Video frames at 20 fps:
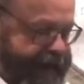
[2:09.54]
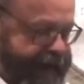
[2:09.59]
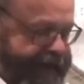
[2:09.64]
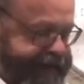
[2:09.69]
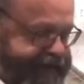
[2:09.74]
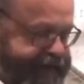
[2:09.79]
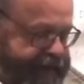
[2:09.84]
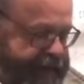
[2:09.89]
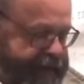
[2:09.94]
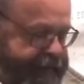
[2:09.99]

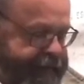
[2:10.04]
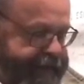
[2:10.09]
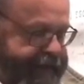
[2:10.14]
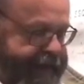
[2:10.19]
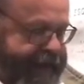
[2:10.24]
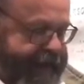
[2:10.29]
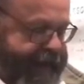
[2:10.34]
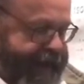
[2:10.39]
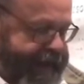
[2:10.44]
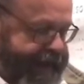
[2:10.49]
has come to
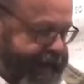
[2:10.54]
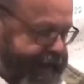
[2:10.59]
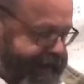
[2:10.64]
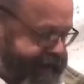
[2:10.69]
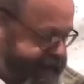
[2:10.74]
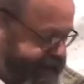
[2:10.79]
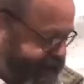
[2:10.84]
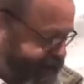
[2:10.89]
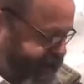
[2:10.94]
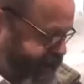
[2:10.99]
light,
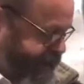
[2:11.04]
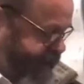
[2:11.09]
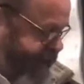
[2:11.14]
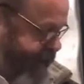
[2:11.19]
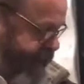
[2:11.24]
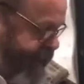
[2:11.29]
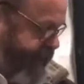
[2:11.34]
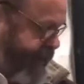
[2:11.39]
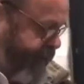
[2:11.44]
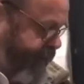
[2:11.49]
as I said
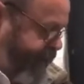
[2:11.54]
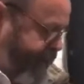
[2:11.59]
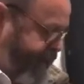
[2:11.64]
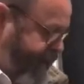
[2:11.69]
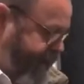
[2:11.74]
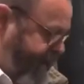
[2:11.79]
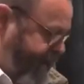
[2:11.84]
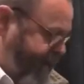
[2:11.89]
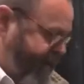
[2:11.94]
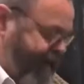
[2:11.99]
about the
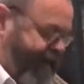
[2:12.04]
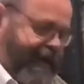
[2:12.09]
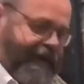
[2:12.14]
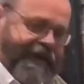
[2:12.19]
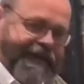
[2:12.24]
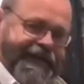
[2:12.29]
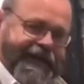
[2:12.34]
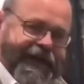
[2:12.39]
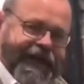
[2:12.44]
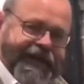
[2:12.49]
Celtic
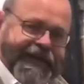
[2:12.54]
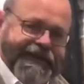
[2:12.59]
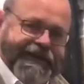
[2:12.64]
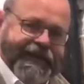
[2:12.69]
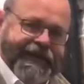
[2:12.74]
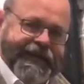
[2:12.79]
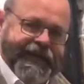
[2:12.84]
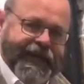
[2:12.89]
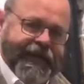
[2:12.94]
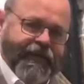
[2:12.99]
designs,
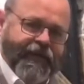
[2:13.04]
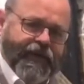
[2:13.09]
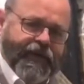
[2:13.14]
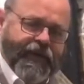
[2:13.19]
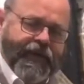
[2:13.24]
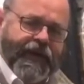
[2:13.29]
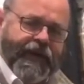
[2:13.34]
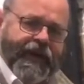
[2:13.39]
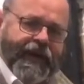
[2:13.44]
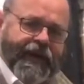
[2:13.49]
that they were
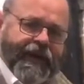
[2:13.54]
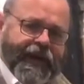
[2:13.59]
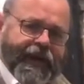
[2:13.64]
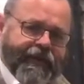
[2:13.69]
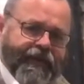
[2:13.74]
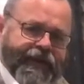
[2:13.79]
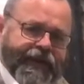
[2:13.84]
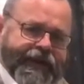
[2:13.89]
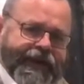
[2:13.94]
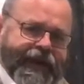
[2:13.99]
they
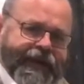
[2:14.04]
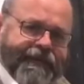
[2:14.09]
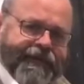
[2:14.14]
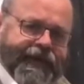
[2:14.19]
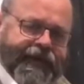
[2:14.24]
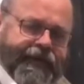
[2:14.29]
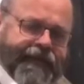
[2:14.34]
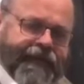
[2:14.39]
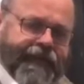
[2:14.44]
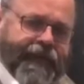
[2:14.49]
were
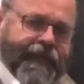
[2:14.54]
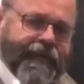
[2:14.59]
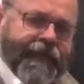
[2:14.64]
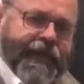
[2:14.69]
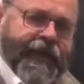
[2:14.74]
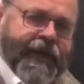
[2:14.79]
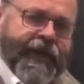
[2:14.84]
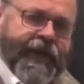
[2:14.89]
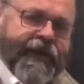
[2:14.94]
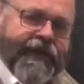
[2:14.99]
adapted from the,
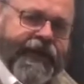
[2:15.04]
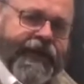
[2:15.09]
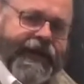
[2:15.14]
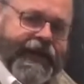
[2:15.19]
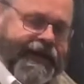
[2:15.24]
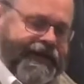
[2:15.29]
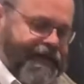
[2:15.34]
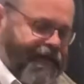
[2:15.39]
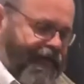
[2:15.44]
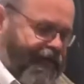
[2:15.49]
the
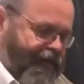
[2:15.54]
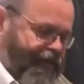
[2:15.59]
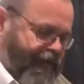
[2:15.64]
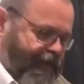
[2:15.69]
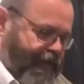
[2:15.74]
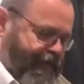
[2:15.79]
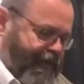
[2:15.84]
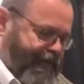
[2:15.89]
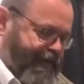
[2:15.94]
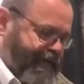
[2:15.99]
days of the
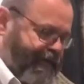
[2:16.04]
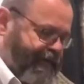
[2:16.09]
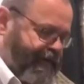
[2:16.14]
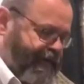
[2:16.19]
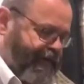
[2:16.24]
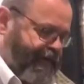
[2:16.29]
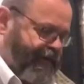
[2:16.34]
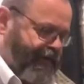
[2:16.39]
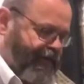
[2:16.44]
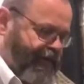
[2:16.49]
Druids.
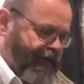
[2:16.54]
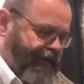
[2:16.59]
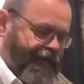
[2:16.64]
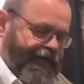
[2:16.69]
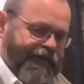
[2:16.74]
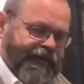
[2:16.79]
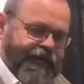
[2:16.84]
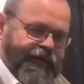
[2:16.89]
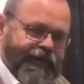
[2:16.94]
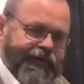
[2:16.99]
The
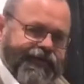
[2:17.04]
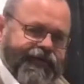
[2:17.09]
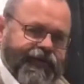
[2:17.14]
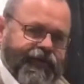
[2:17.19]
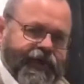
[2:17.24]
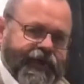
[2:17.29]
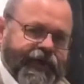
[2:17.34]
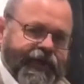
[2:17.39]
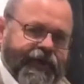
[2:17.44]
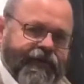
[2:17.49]
Druids
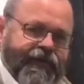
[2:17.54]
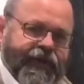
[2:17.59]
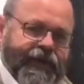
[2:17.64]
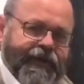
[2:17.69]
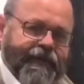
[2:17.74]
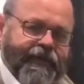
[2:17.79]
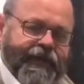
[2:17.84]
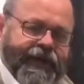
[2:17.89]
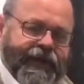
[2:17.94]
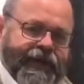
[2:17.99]
also had a
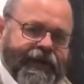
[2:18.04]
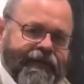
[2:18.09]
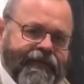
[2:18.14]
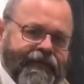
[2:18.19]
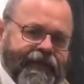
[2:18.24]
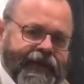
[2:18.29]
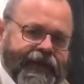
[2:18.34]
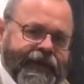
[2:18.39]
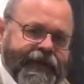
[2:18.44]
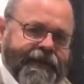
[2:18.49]
great belief
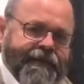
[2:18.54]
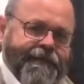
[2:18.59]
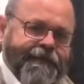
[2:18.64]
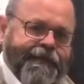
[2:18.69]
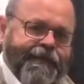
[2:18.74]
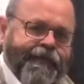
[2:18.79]
in